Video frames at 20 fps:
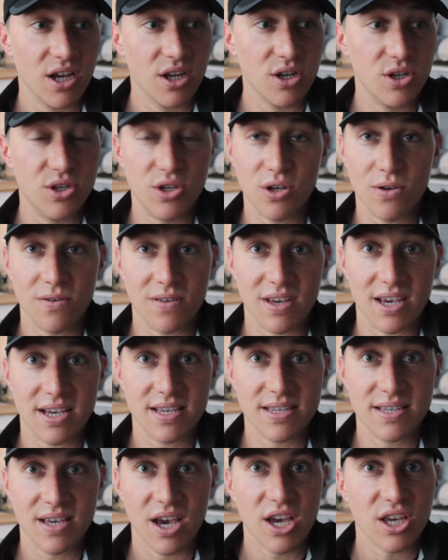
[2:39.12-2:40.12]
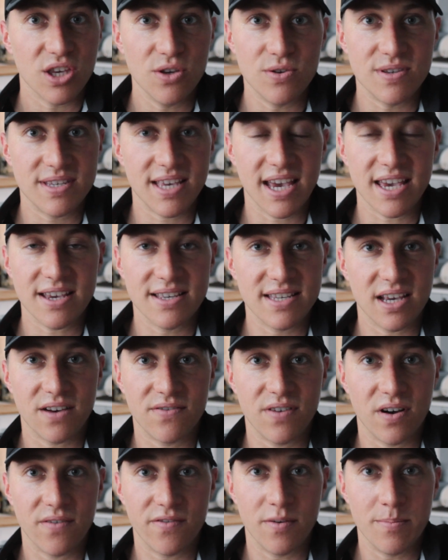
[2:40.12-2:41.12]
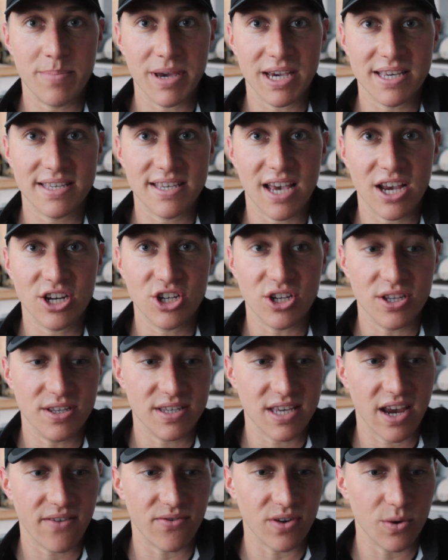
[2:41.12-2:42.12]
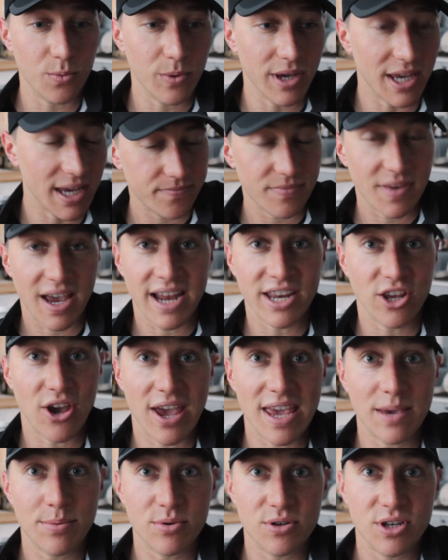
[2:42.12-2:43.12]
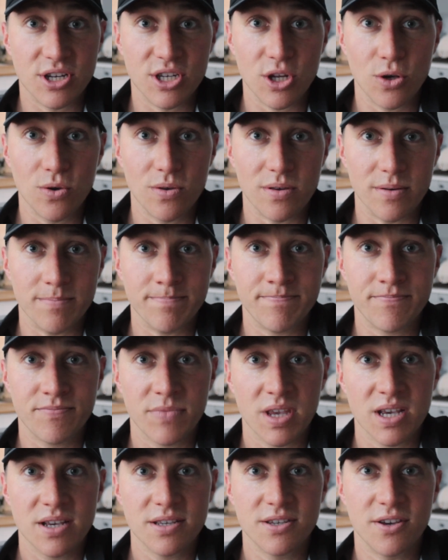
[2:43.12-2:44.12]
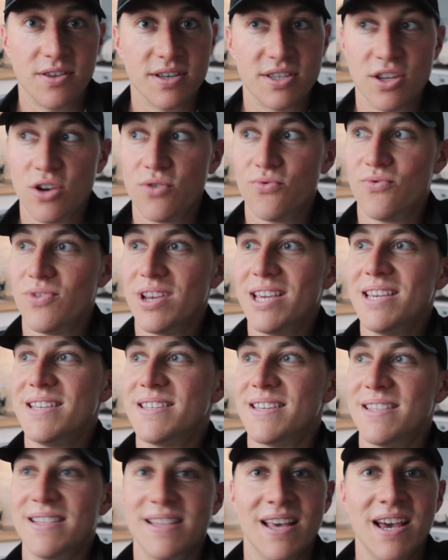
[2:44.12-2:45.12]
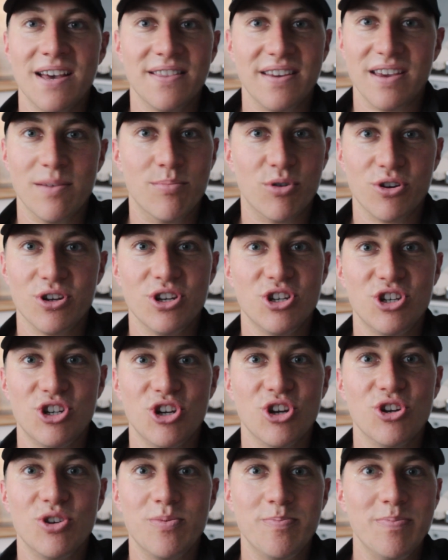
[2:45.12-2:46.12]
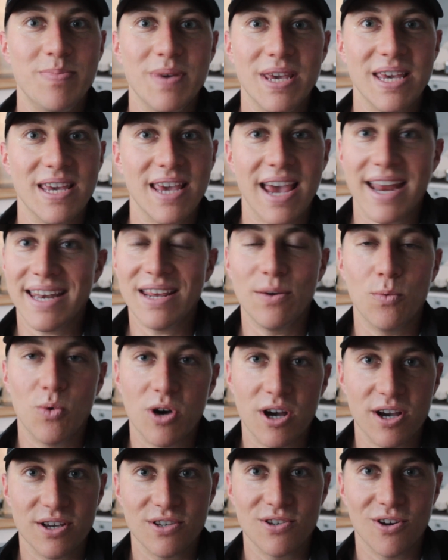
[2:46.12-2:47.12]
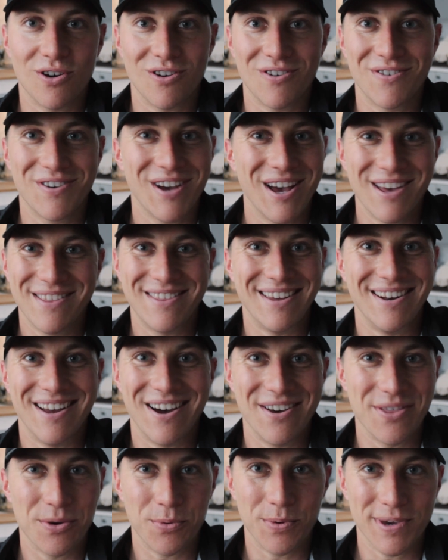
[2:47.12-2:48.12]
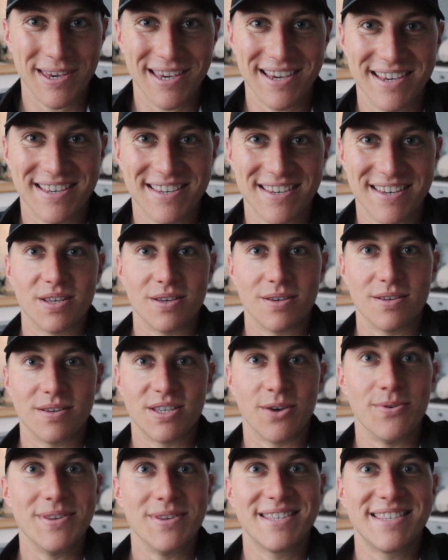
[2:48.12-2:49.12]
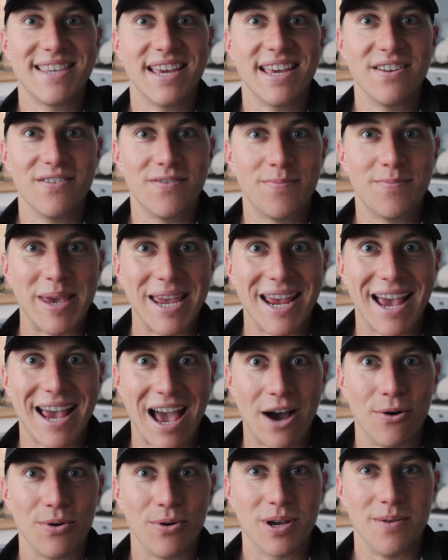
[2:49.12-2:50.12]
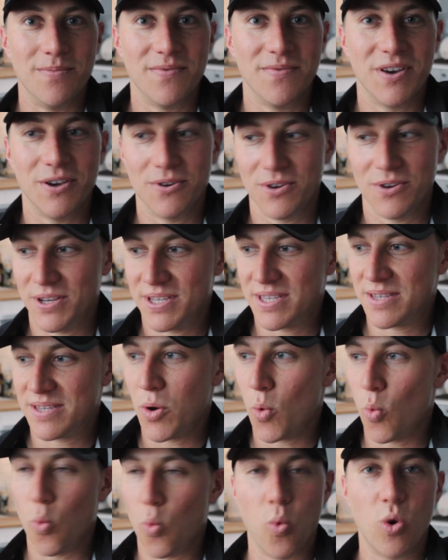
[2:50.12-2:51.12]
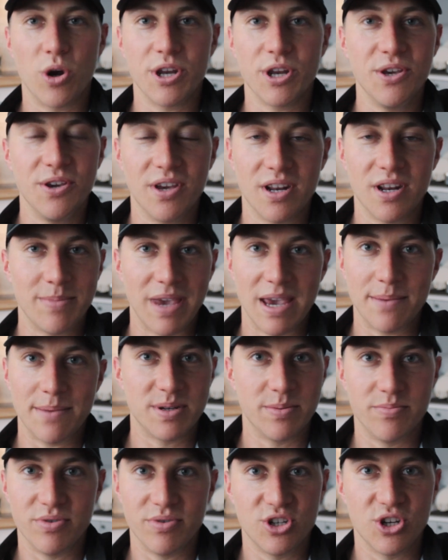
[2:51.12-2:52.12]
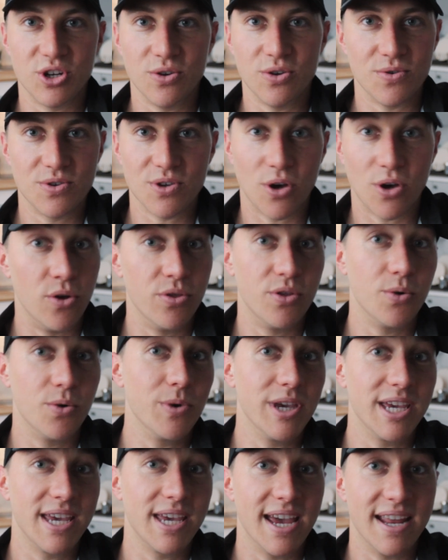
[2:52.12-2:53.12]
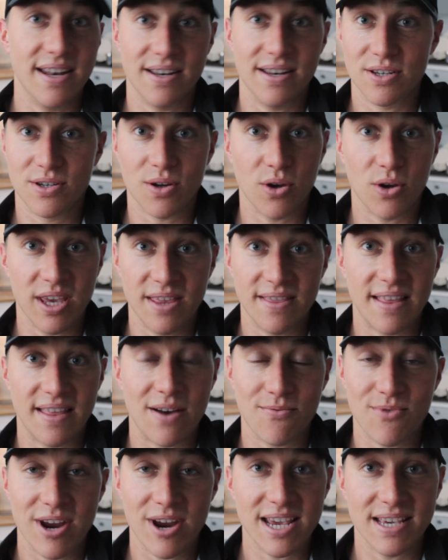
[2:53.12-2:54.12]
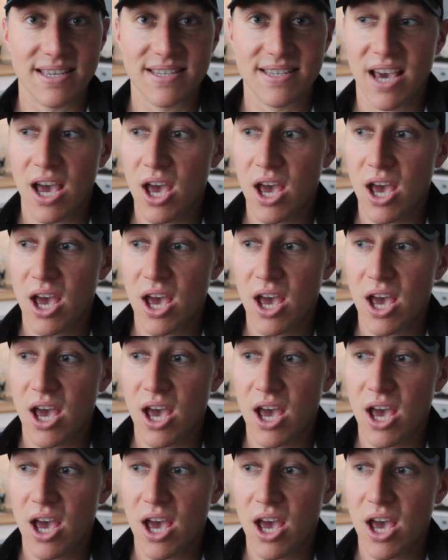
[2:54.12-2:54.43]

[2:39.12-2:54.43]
do this. You set yourself up for big sessions every week, and you're able to do them. So there's no reason that your body should be any worse off than other weeks. So instead of being outcome focused, what are you going to be able to produce on the weekend, in that race,